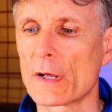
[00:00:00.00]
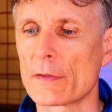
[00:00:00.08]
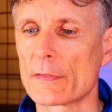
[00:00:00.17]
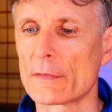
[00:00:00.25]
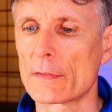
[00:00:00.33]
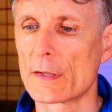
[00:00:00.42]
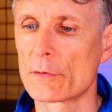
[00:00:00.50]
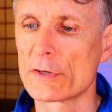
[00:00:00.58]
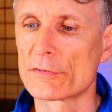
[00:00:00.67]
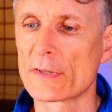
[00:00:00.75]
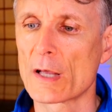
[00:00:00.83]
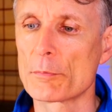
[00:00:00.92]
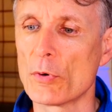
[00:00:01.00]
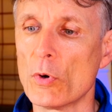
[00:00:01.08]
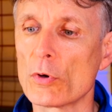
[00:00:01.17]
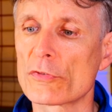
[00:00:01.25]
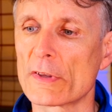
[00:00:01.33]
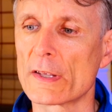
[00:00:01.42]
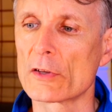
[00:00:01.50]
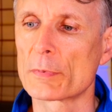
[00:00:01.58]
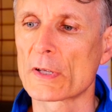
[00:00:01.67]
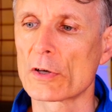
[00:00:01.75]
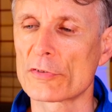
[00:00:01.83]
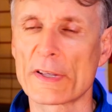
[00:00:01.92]
and the reason I bought it is
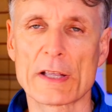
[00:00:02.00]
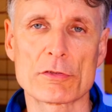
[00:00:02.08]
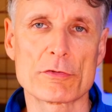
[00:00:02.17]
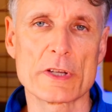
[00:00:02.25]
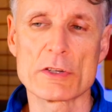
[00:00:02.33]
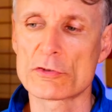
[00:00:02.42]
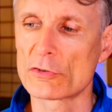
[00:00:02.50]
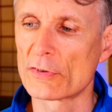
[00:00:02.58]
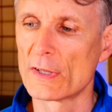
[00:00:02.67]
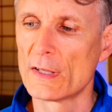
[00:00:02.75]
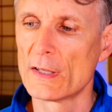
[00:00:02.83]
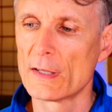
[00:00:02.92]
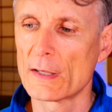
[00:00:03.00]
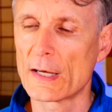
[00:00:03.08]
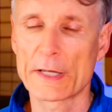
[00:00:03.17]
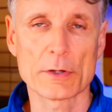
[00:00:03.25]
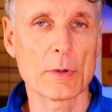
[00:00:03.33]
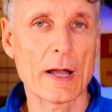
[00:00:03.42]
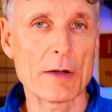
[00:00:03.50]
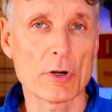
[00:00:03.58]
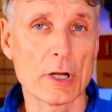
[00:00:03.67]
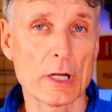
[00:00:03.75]
because it has features I don't have on